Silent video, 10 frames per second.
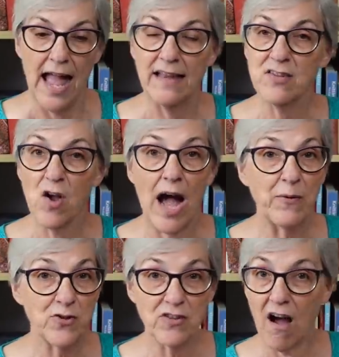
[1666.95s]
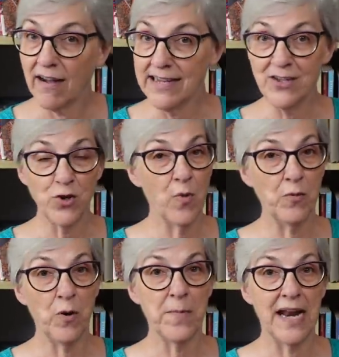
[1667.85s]
And so I was talking to
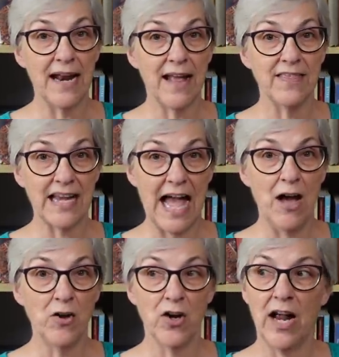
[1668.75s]
one woman at the counter,